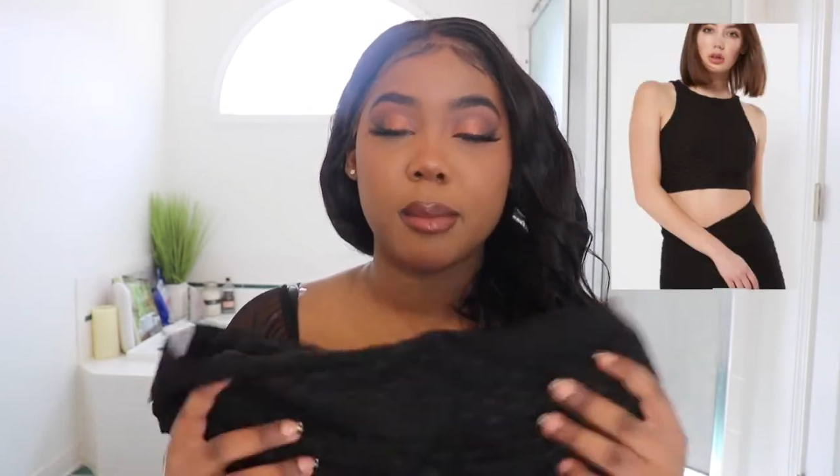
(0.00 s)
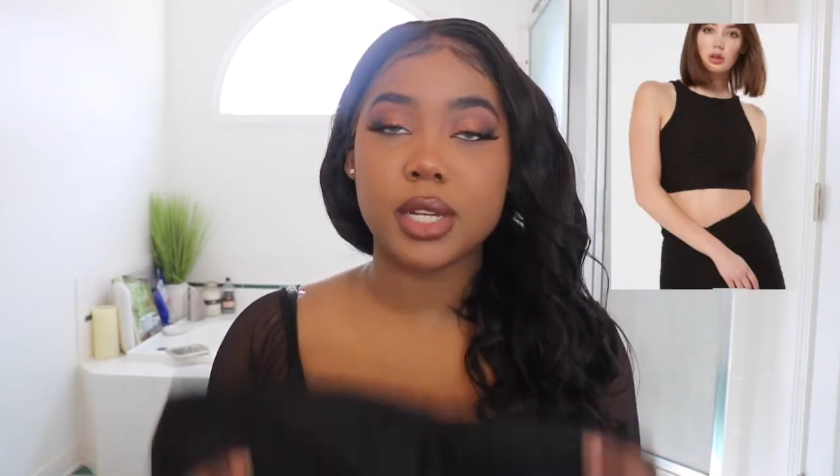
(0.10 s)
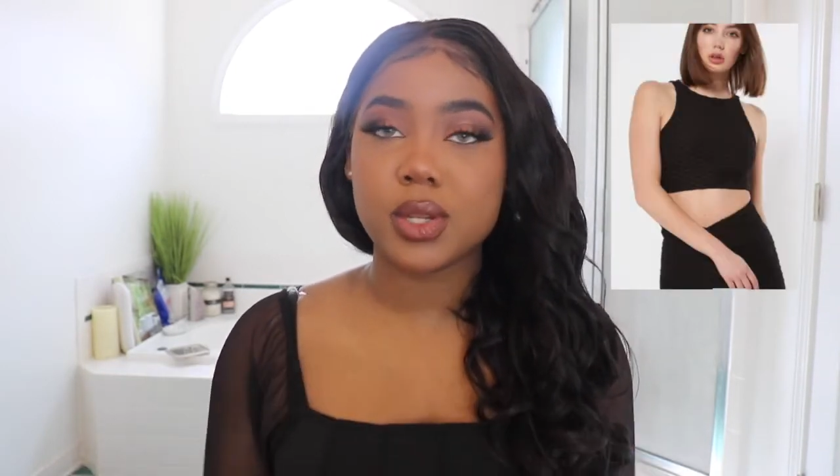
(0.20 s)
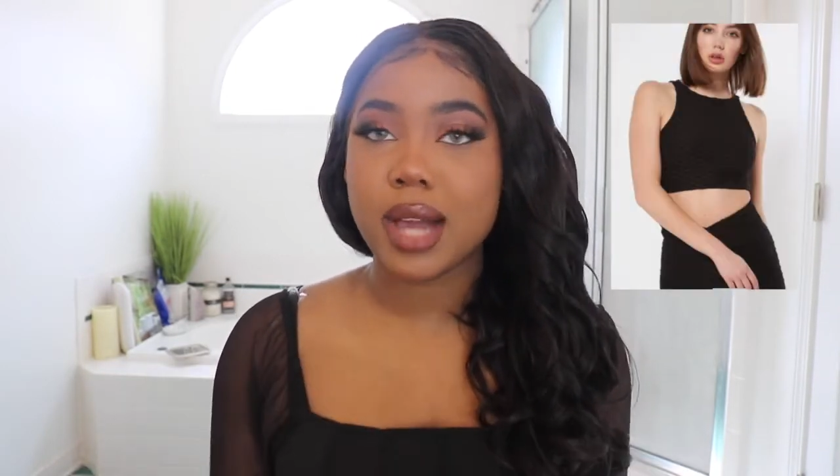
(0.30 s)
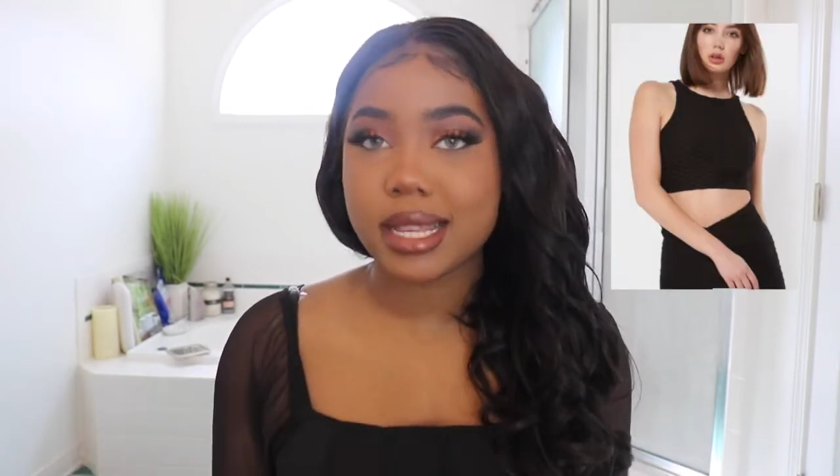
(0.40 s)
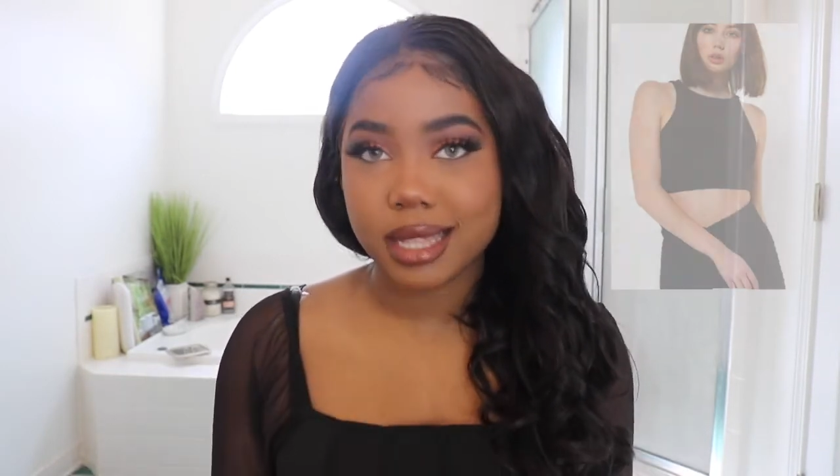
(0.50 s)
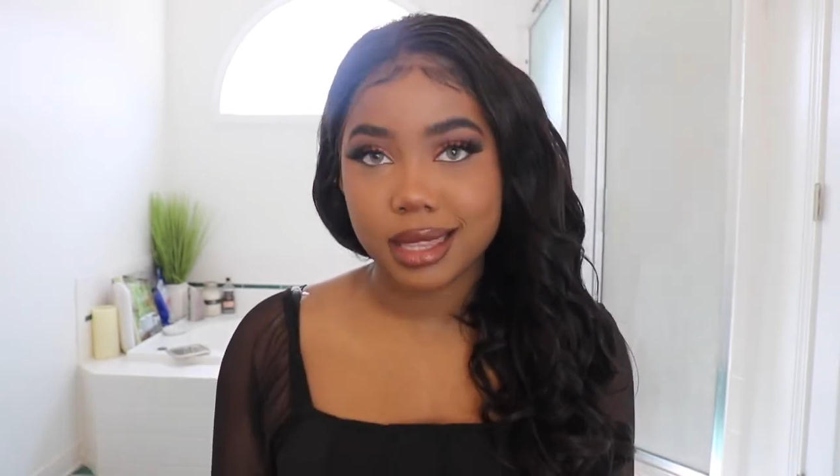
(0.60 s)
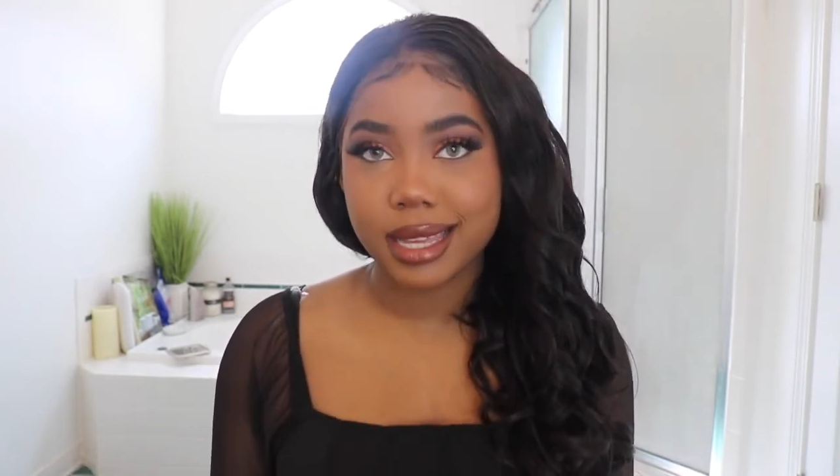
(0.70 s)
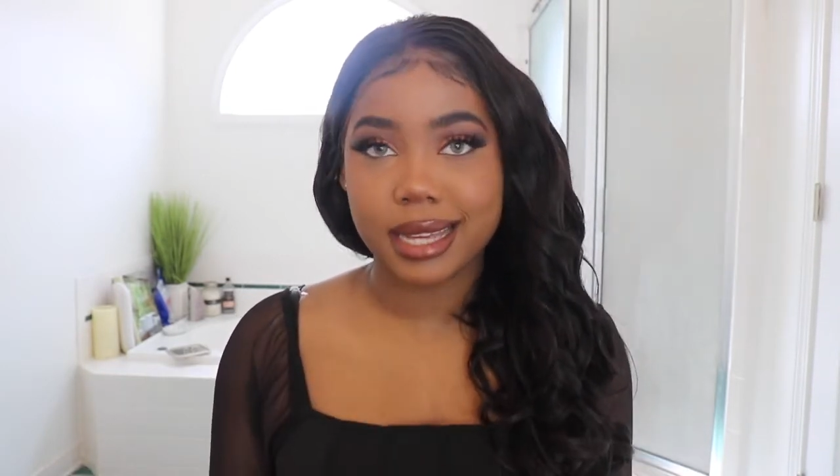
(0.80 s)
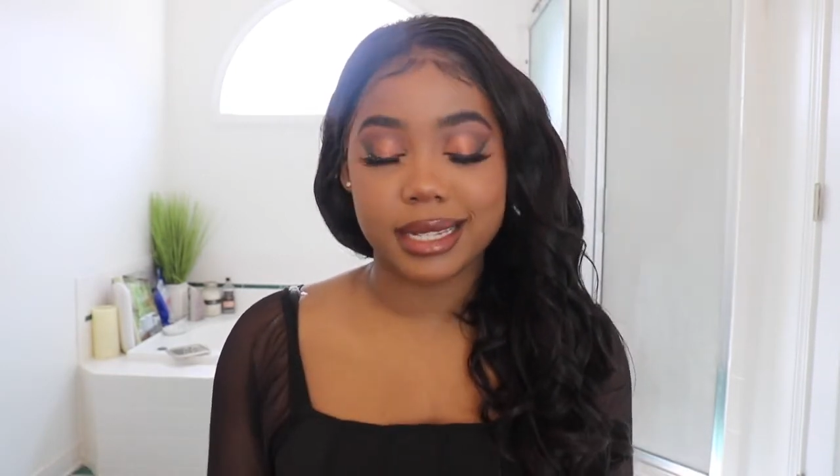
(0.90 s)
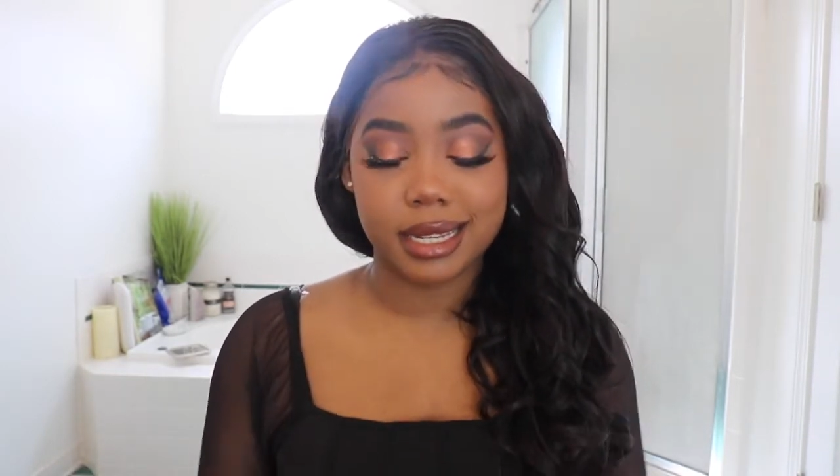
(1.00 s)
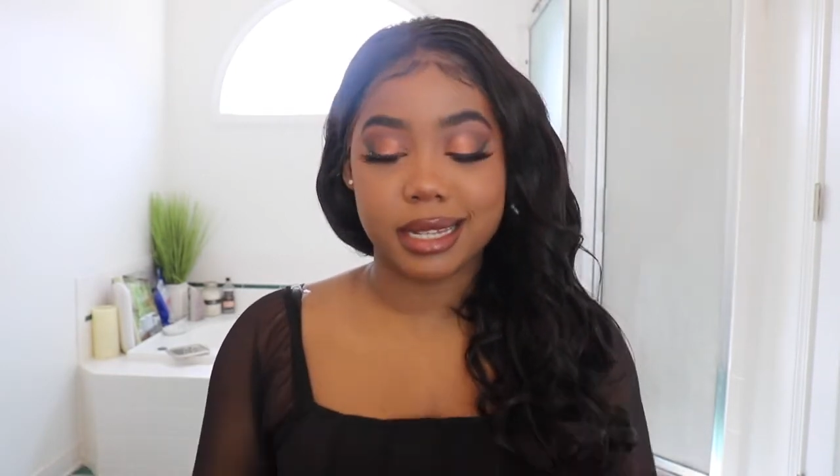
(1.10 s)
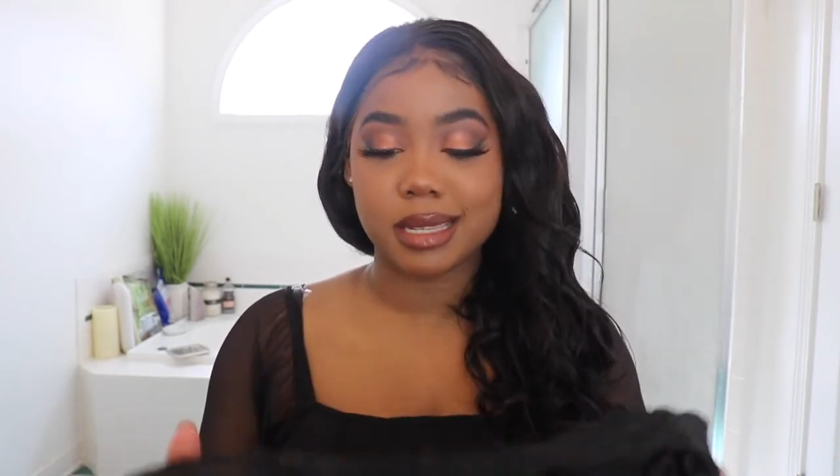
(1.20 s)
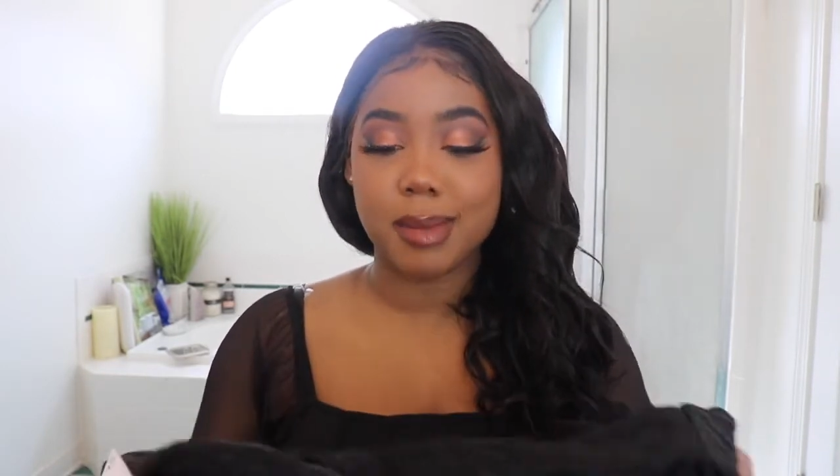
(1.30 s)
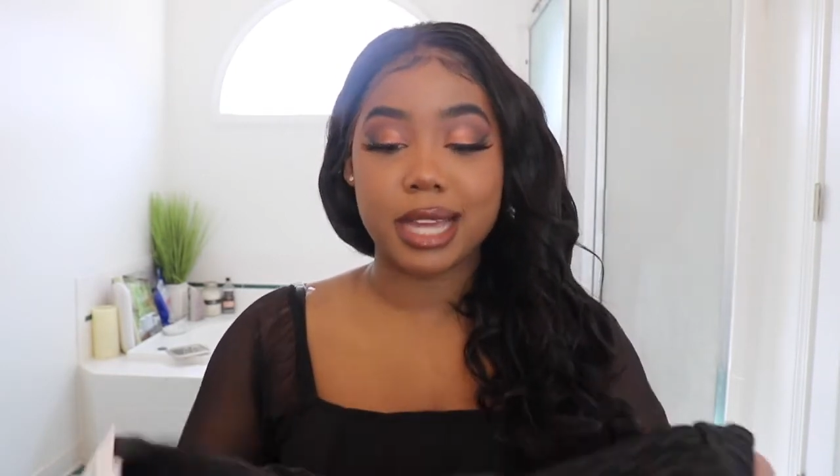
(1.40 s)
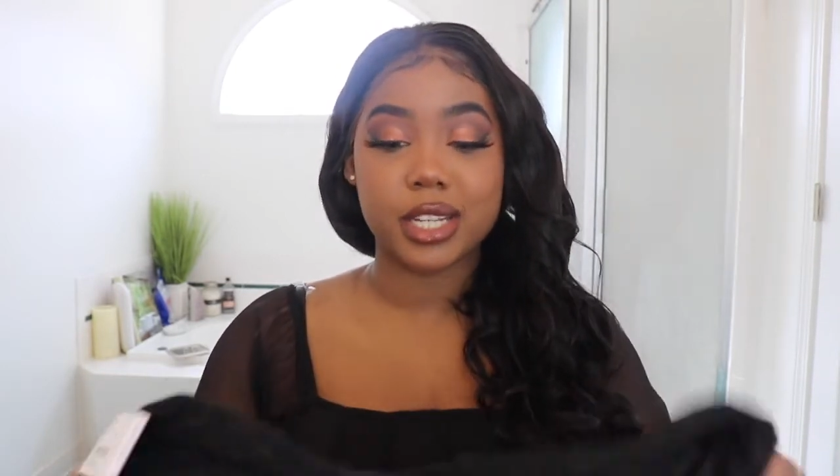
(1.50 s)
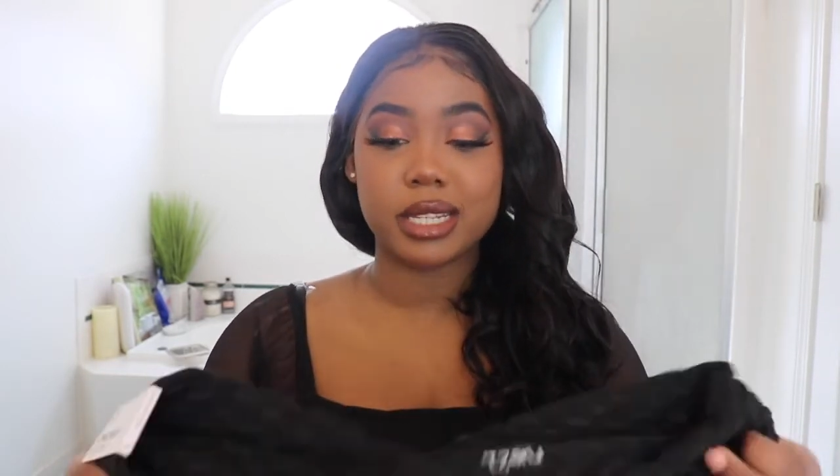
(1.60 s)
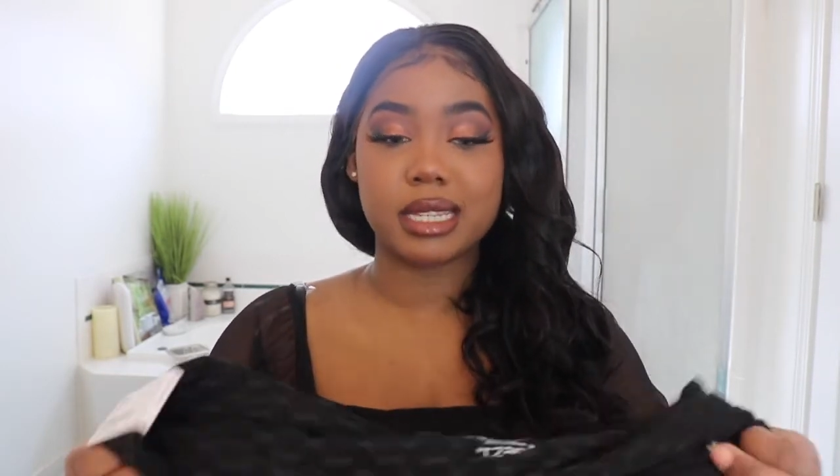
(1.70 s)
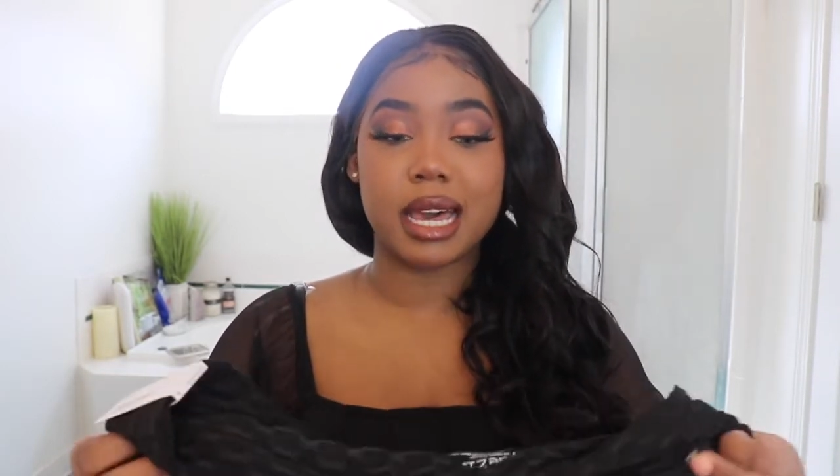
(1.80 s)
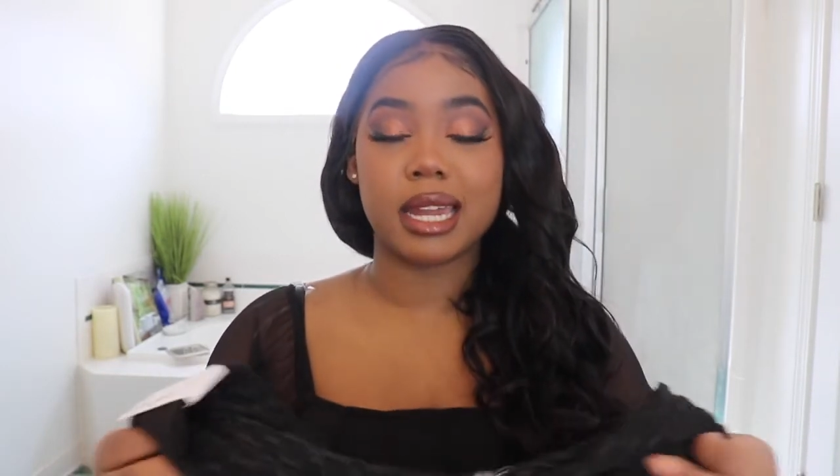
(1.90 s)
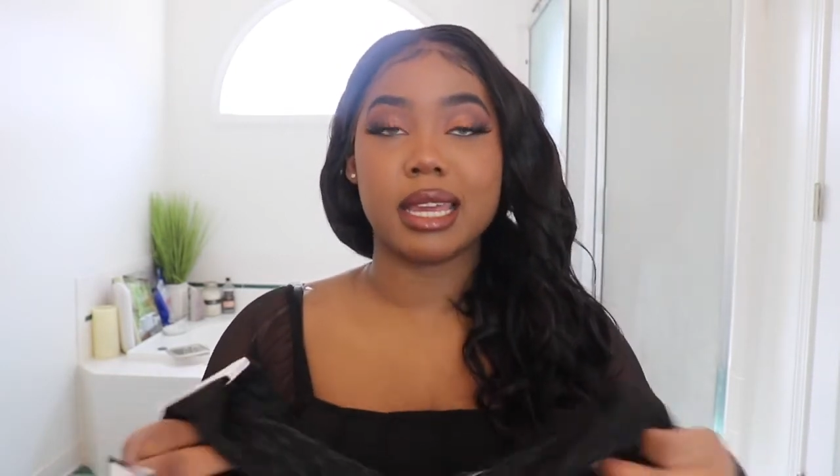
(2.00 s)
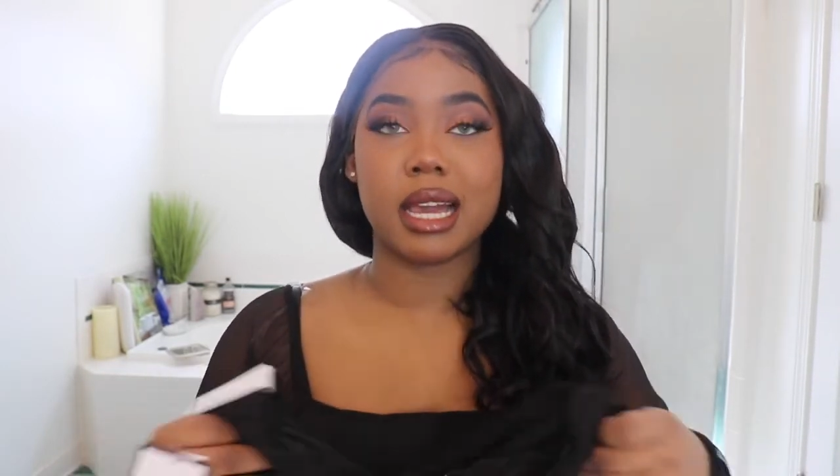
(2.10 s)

But you guys get the idea. It's a matching set.